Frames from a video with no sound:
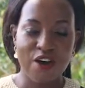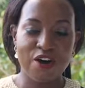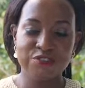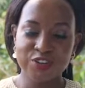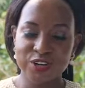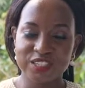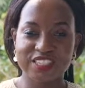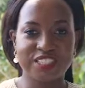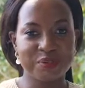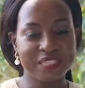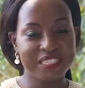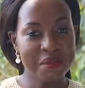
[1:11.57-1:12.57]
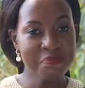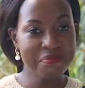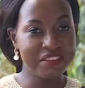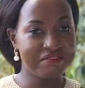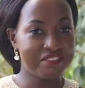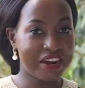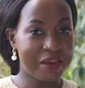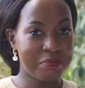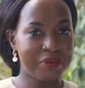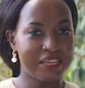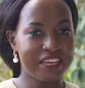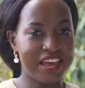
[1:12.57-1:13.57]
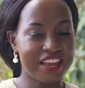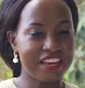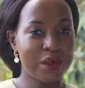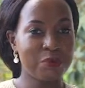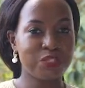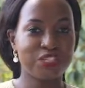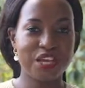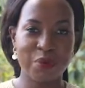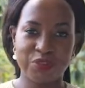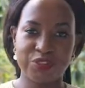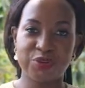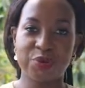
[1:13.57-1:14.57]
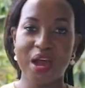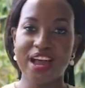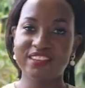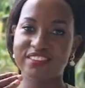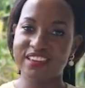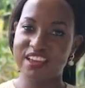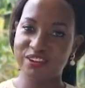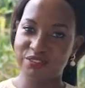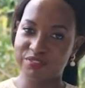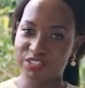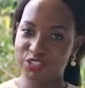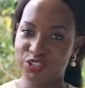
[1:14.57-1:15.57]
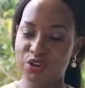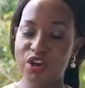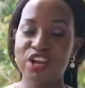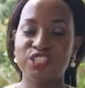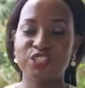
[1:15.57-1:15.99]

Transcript: Of course, there is something that I pick and I will share with you at the end of this show.